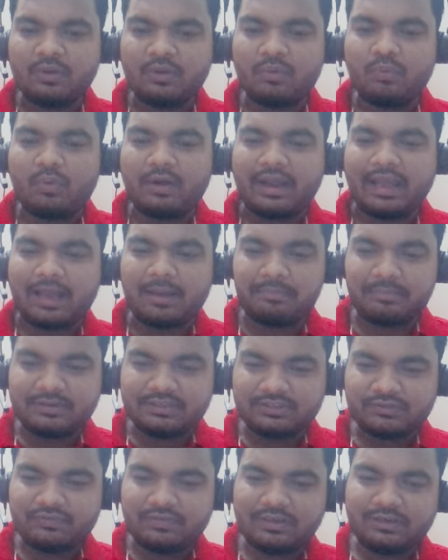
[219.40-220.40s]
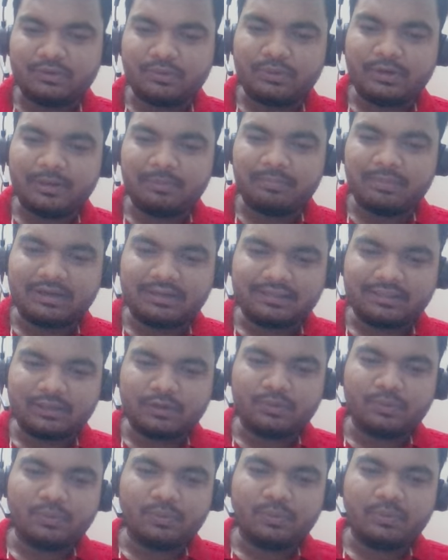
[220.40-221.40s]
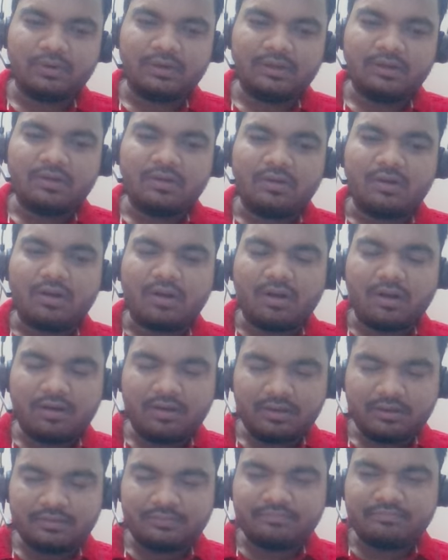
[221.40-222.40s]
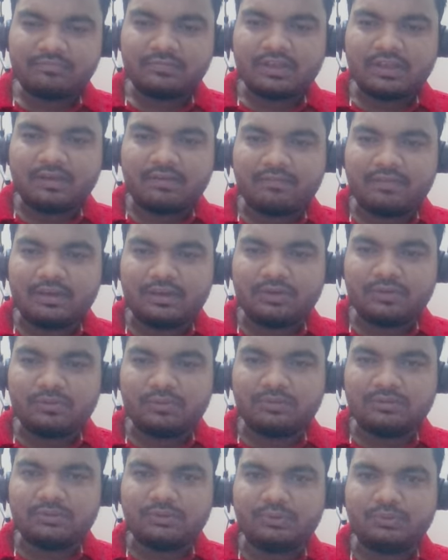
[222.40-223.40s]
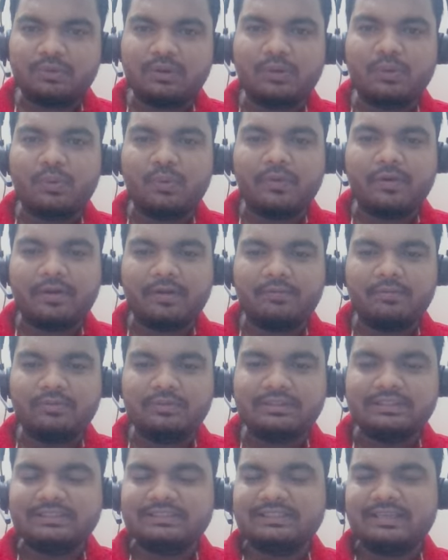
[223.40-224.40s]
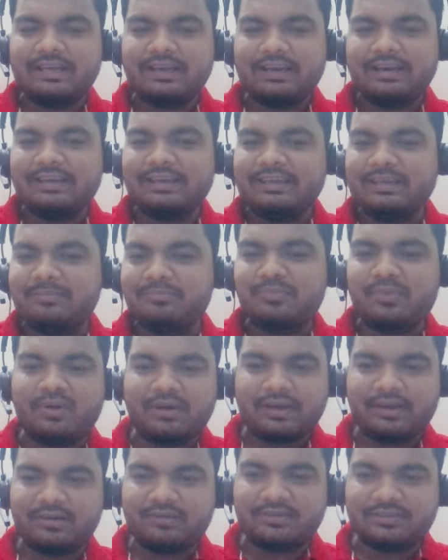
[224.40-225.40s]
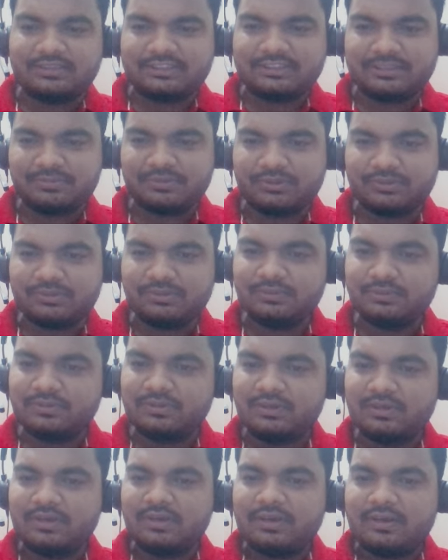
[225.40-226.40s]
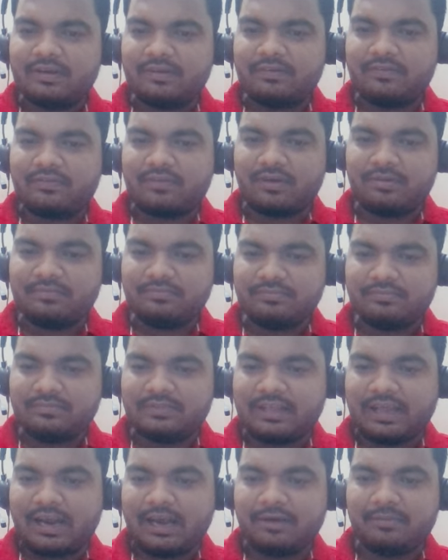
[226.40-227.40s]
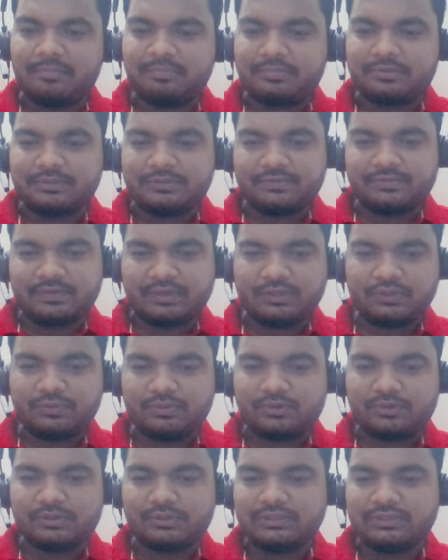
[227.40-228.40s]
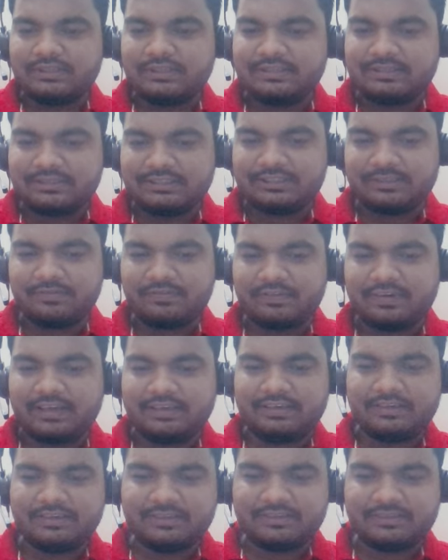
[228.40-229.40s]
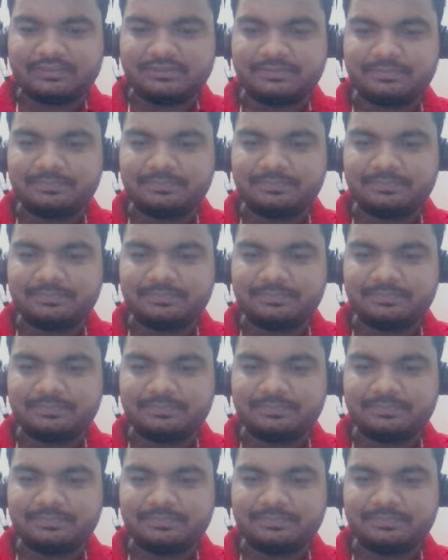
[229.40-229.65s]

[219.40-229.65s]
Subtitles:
What happens when you debug the code or when you do a code review, these are really important concepts. So from that perspective also it is defined here.